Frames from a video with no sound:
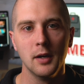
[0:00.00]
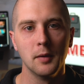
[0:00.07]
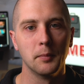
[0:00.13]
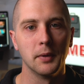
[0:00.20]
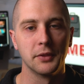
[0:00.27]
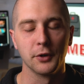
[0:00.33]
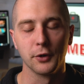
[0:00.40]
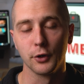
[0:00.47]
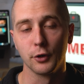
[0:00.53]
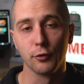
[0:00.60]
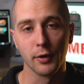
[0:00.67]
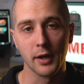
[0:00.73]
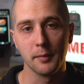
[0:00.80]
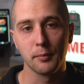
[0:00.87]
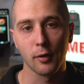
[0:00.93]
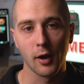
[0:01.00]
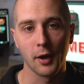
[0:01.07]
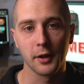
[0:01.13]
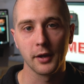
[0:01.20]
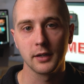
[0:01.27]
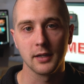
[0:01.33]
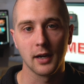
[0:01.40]
but they're a great
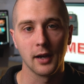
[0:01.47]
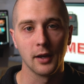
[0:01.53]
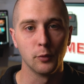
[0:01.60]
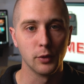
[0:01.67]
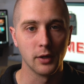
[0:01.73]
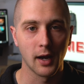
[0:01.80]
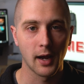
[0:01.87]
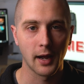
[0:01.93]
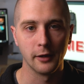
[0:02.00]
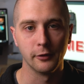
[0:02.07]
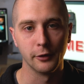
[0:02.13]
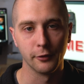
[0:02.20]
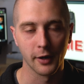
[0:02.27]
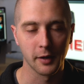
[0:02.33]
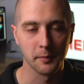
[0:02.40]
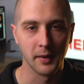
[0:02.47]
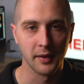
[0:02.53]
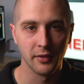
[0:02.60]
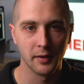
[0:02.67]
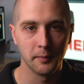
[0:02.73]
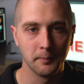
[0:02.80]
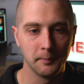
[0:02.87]
product. I would highly
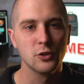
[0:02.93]
recommend them.